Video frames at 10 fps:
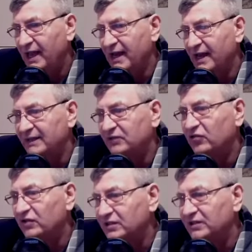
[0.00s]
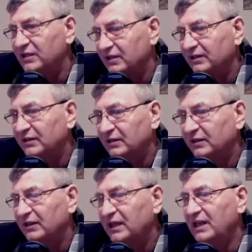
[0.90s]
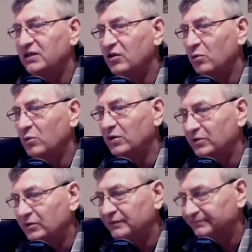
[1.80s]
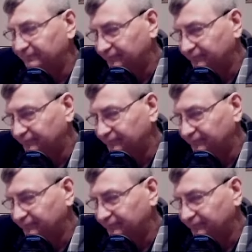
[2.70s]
and I trust in your word.